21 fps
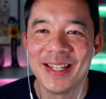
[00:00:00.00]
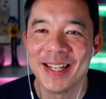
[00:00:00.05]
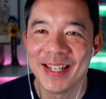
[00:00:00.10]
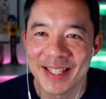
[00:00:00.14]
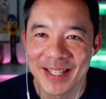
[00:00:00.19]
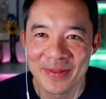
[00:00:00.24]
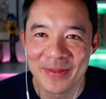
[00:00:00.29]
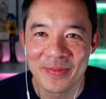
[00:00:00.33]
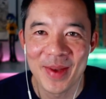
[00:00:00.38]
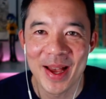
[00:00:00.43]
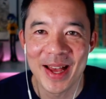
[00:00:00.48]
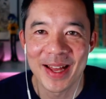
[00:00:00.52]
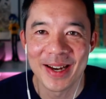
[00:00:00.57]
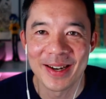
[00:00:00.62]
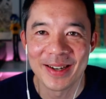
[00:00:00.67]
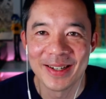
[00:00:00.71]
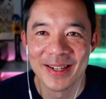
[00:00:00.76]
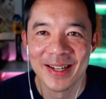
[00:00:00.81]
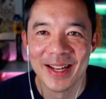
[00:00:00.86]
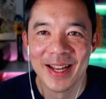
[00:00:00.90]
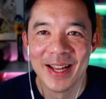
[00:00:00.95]
doesn't
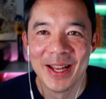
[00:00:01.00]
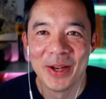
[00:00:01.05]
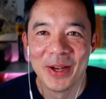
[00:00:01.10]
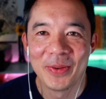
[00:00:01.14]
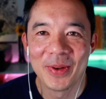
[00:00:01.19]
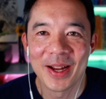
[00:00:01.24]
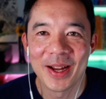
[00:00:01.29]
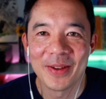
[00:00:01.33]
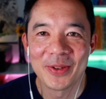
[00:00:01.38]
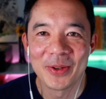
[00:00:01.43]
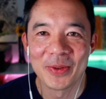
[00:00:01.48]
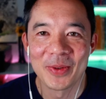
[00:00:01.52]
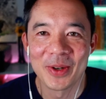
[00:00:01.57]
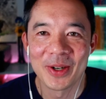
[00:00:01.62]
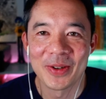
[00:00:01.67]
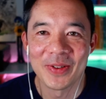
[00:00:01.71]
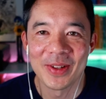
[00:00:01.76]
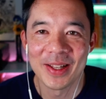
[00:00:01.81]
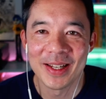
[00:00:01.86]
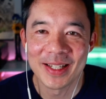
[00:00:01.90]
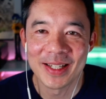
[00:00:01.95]
matter when I have to
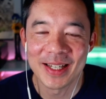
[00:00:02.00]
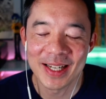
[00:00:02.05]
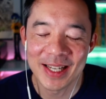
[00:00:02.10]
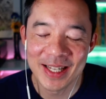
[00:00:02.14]
work for the entire.